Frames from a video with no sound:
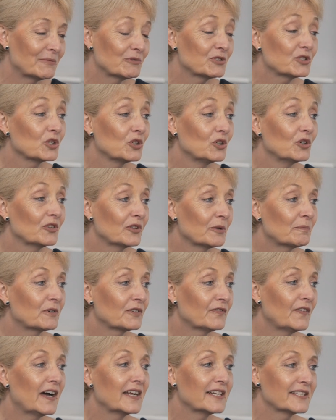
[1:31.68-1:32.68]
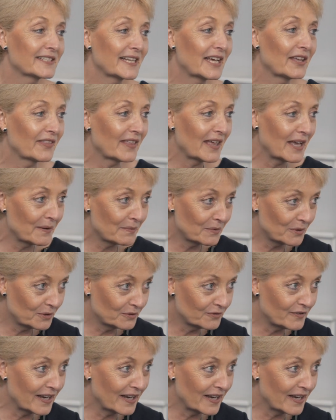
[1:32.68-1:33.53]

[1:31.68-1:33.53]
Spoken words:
I'm sure the providers out there will